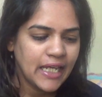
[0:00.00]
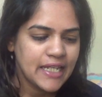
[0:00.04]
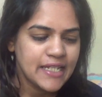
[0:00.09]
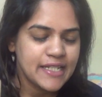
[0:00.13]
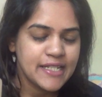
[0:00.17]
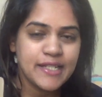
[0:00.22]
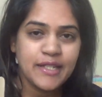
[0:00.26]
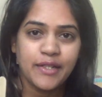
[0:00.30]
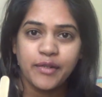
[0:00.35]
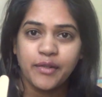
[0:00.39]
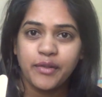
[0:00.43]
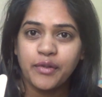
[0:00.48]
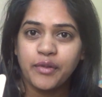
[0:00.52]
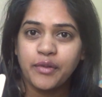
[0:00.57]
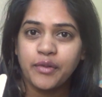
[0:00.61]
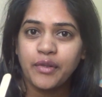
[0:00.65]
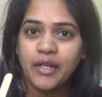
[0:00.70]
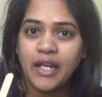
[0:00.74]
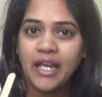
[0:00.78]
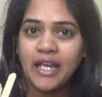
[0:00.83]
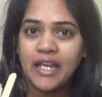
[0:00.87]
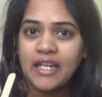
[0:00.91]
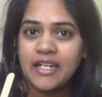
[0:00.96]
So,
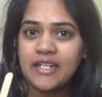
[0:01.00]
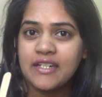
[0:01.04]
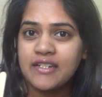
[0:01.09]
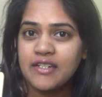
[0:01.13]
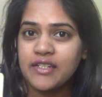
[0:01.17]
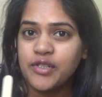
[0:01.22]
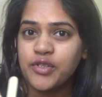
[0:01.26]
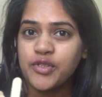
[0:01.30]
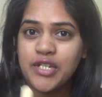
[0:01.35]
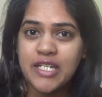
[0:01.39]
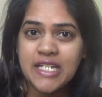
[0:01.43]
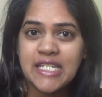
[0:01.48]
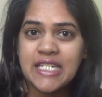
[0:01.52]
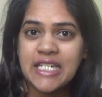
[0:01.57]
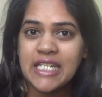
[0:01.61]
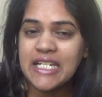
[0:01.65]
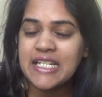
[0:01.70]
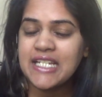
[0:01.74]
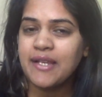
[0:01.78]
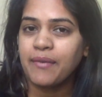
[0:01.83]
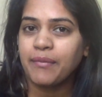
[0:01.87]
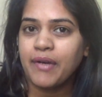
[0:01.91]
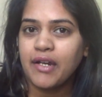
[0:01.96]
and you just
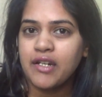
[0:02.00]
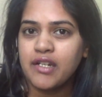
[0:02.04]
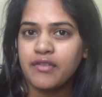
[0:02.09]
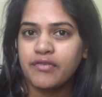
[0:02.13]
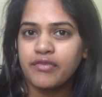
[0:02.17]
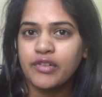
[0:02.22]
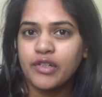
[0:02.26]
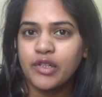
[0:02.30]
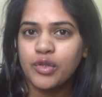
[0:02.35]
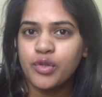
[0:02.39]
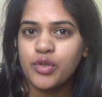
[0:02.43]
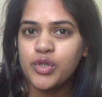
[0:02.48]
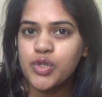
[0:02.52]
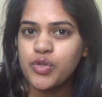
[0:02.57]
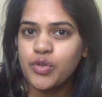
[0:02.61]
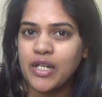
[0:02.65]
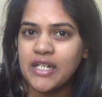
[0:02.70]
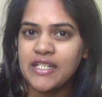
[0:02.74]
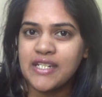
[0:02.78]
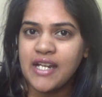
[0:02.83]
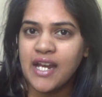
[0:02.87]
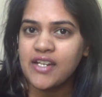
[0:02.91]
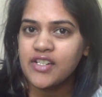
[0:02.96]
need some kind of glue to
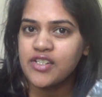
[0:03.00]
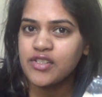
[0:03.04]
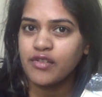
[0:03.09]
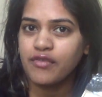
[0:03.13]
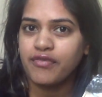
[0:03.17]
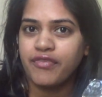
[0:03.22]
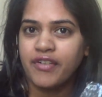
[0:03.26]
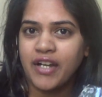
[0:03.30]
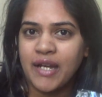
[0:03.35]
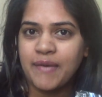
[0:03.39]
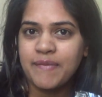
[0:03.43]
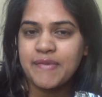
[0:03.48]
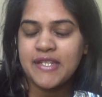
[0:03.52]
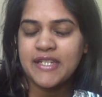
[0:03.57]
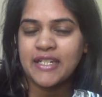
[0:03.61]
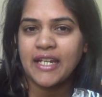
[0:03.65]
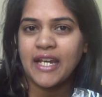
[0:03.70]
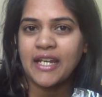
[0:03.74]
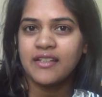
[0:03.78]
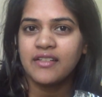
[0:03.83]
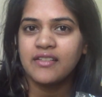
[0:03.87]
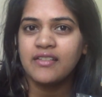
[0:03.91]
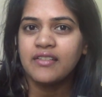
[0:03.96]
attach the frames
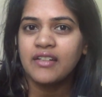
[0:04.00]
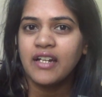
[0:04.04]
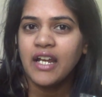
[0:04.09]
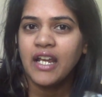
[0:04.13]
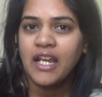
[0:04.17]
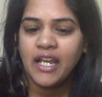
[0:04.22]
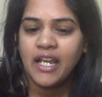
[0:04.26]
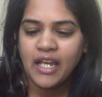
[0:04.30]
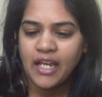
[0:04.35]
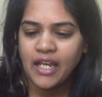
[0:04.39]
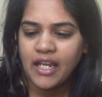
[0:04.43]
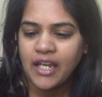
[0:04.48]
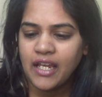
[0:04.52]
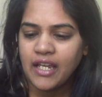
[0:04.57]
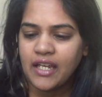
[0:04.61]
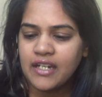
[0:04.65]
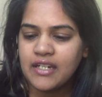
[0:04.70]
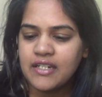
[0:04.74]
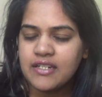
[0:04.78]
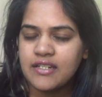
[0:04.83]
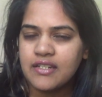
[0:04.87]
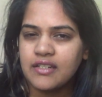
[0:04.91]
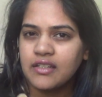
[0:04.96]
together.
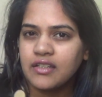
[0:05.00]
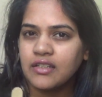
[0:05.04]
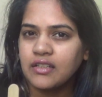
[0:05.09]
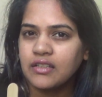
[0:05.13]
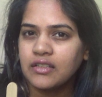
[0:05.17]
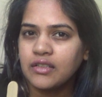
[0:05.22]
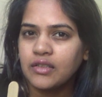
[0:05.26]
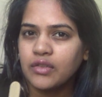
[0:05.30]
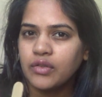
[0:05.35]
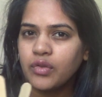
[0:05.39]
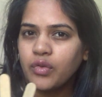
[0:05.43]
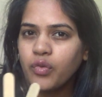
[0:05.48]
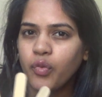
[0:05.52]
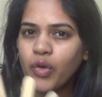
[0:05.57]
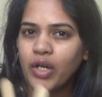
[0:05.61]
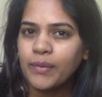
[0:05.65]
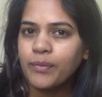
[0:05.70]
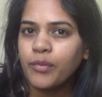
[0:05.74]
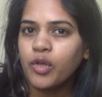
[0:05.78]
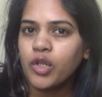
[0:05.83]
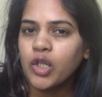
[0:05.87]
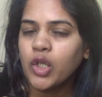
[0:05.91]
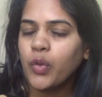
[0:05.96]
And uh,
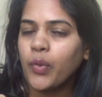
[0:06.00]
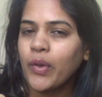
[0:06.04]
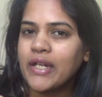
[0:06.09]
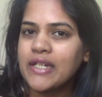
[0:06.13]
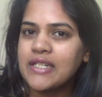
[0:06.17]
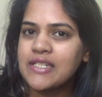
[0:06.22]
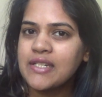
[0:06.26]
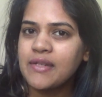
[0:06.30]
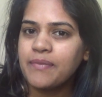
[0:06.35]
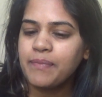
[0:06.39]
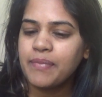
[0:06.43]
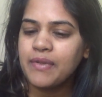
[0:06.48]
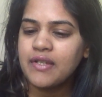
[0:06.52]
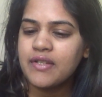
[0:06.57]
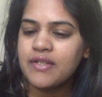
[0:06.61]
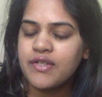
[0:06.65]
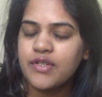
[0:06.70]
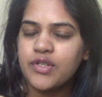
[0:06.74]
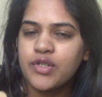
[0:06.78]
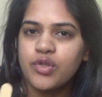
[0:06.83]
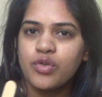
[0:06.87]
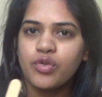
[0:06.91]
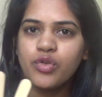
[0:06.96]
one more quick tip
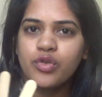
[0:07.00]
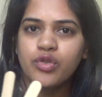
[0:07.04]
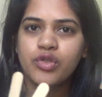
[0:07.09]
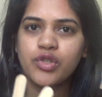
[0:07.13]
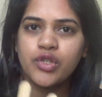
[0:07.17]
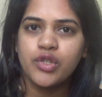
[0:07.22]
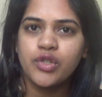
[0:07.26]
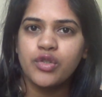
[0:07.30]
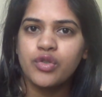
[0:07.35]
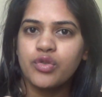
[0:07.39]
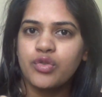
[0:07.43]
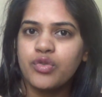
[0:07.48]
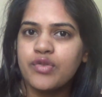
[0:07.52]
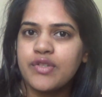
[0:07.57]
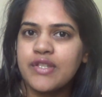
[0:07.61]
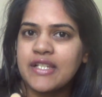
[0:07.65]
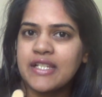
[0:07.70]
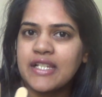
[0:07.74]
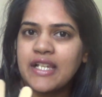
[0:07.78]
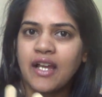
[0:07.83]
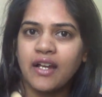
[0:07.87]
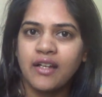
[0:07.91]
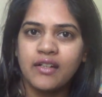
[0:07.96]
is you could use
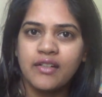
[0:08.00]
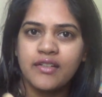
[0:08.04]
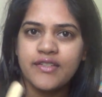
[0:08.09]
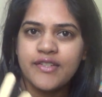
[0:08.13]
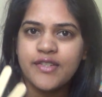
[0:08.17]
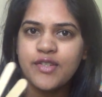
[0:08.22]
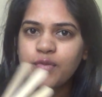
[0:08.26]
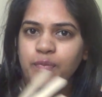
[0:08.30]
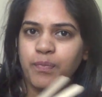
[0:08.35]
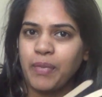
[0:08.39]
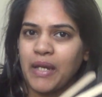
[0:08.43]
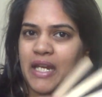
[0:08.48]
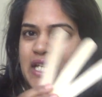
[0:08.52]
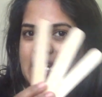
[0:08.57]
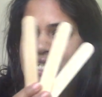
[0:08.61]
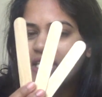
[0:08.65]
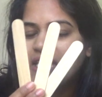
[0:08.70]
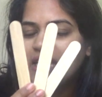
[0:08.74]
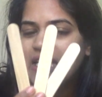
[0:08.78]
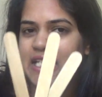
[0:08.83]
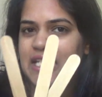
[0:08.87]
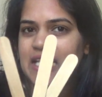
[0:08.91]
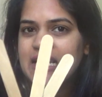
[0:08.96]
colors to paint
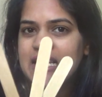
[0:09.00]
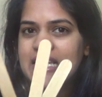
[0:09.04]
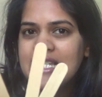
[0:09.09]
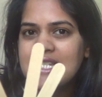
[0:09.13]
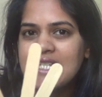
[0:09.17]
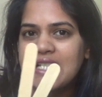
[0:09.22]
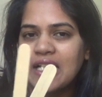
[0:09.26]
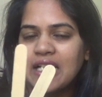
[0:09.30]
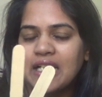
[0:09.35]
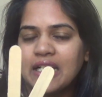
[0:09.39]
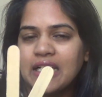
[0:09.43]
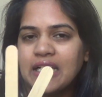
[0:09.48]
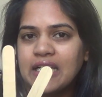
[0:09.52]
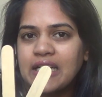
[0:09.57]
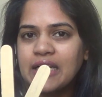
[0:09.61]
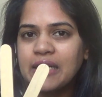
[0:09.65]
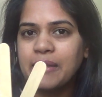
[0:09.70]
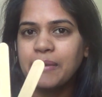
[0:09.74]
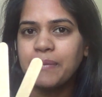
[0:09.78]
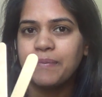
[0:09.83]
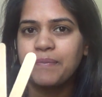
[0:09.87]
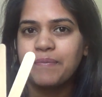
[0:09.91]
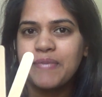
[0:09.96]
these
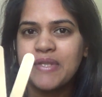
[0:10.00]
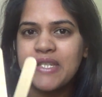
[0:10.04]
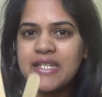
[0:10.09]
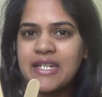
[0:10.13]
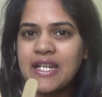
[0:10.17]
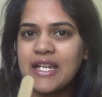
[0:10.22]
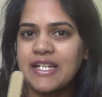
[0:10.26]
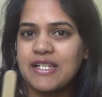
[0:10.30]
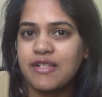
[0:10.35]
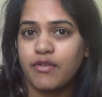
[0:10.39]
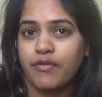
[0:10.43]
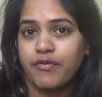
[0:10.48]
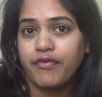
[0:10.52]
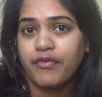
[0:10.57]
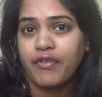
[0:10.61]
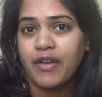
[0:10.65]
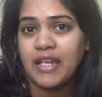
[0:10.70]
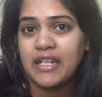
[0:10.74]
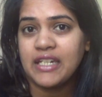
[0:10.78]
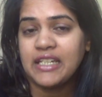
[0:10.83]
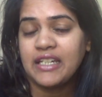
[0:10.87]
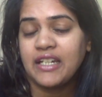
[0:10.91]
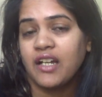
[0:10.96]
um, sticks of
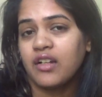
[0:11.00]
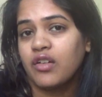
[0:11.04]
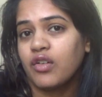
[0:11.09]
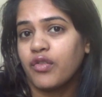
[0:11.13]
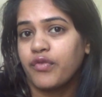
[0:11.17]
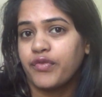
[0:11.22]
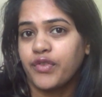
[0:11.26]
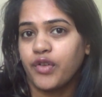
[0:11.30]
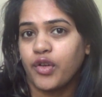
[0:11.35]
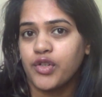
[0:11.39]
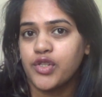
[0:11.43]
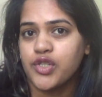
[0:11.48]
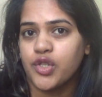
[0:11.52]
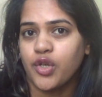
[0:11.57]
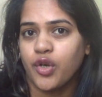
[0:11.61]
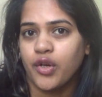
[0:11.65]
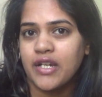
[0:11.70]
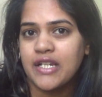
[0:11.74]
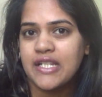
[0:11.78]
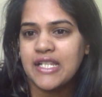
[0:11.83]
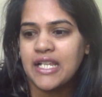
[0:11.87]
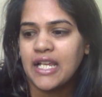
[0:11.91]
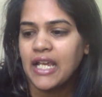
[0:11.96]
any color of your
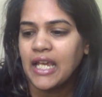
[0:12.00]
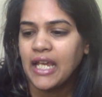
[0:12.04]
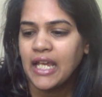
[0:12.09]
choice.